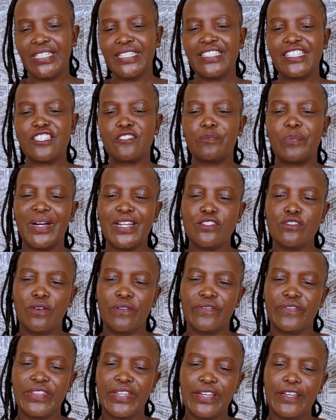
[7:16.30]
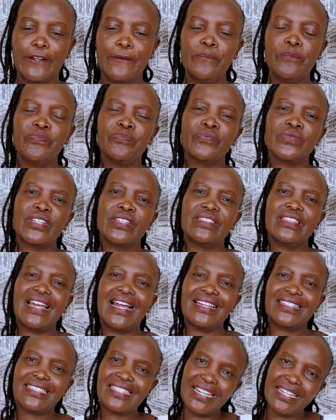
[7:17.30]
just part of the
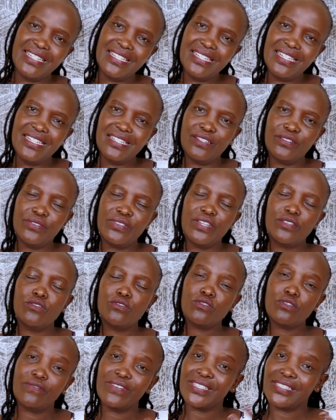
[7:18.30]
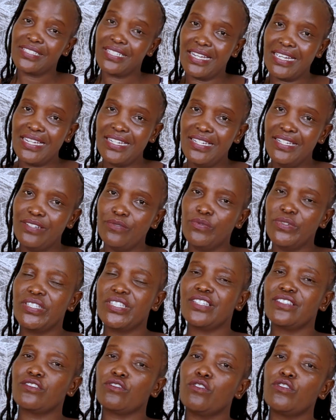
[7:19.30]
aside, the use of aside,
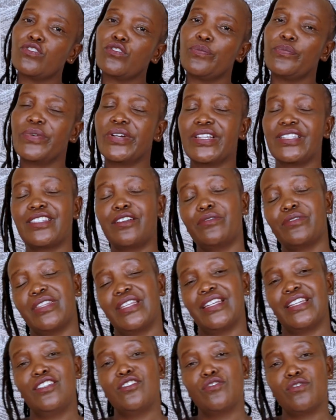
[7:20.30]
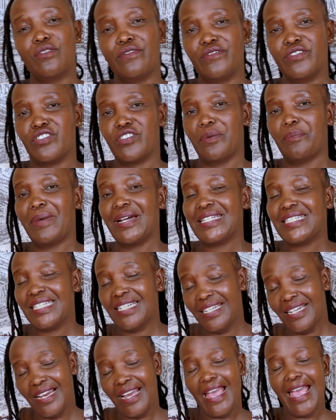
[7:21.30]
which is also brings out the issue of
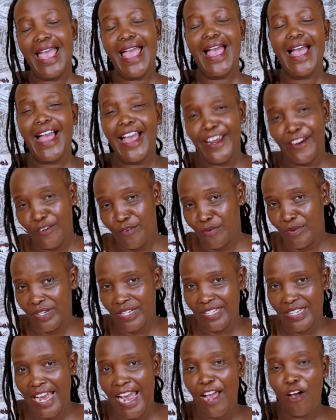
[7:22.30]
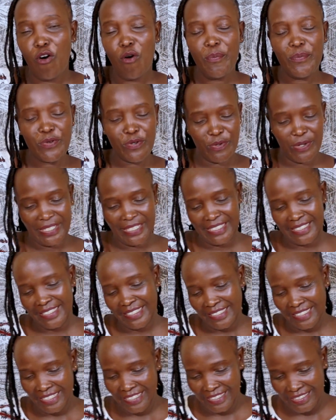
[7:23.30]
dramatic irony. I hope you
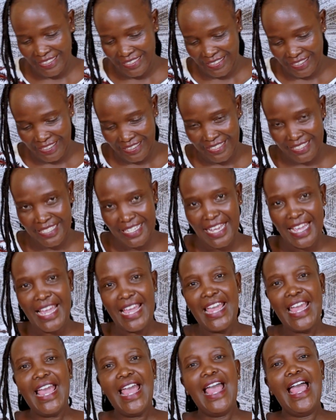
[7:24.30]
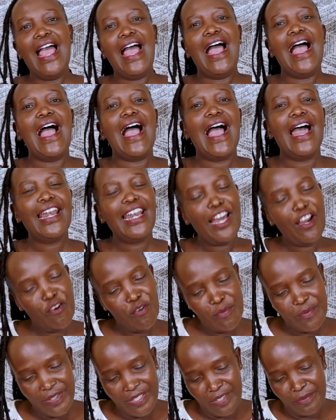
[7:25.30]
understand that.
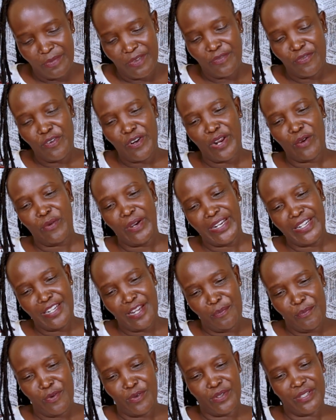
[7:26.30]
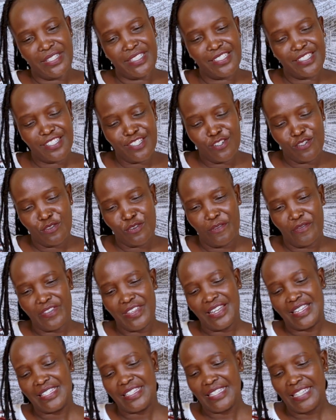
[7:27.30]
Allow me, before I wind up on this issue of
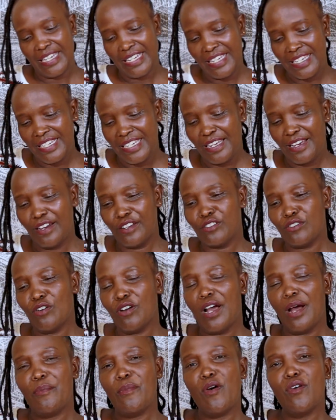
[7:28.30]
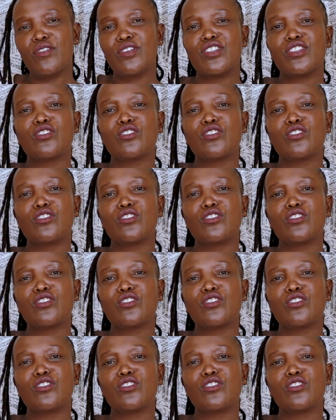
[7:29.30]
the aside, talk about